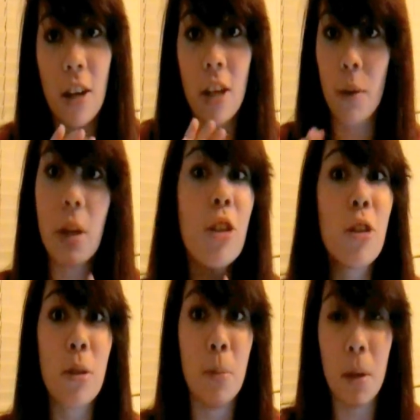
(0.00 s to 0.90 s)
You are
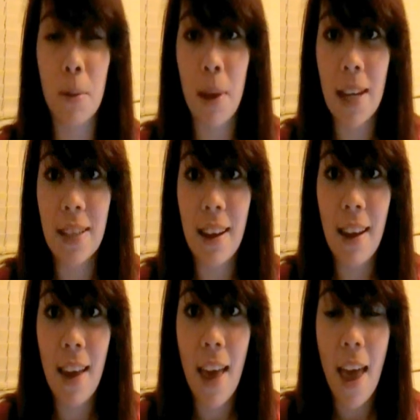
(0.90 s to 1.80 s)
super
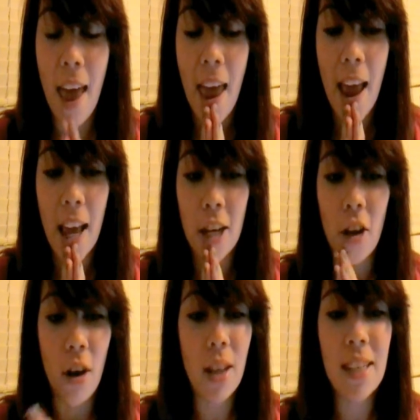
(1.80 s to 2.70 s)
amazing and
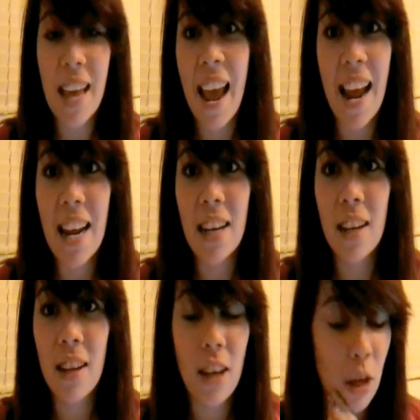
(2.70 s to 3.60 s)
all this hate,
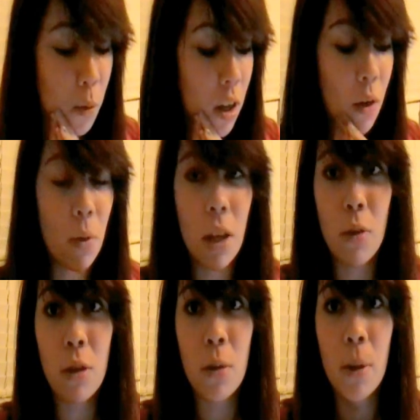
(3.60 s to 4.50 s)
like you are the only
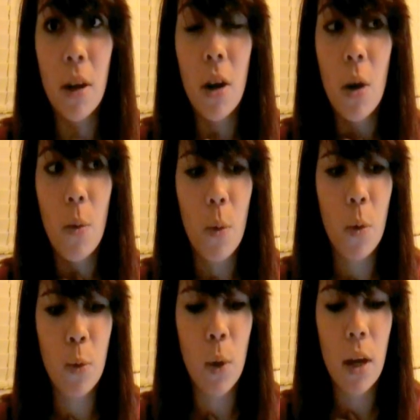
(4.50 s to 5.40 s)
YouTuber
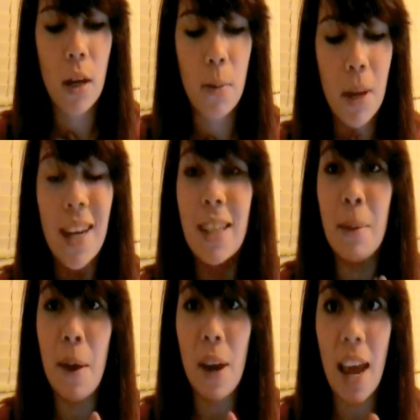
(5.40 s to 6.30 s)
who complains
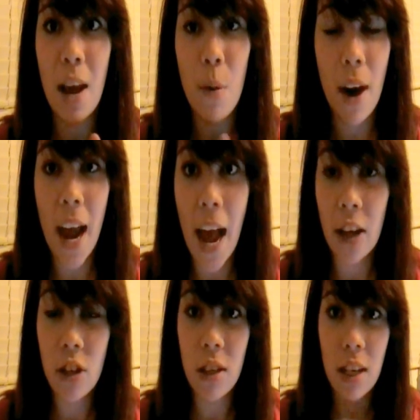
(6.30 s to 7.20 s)
about hate where I
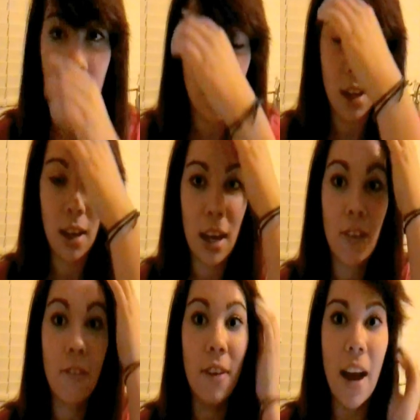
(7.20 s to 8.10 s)
actually
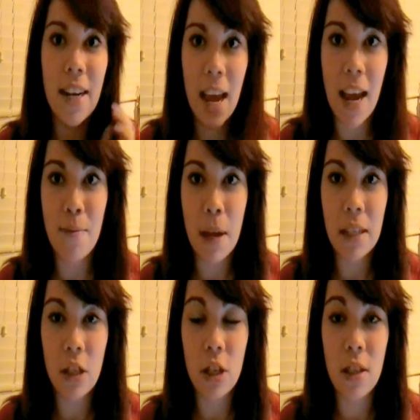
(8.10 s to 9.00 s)
can find hate
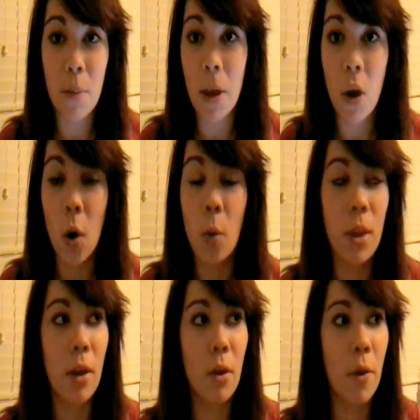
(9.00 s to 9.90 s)
messages on my own
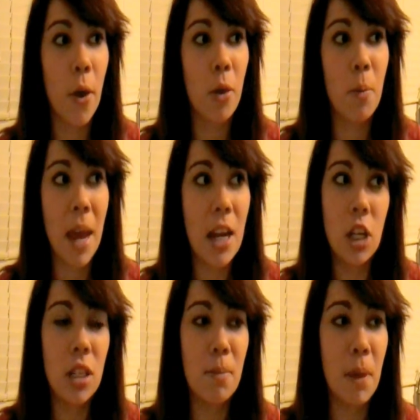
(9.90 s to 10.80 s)
without going through
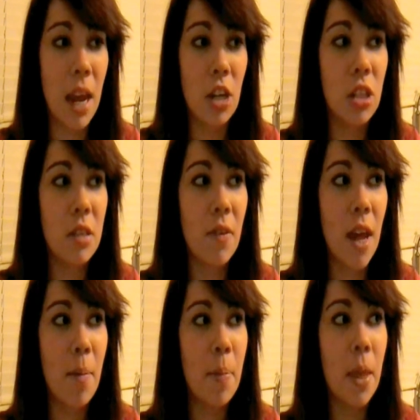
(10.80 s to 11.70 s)
pages and pages of
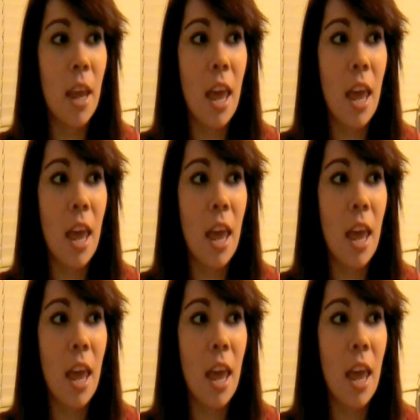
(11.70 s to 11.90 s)
them.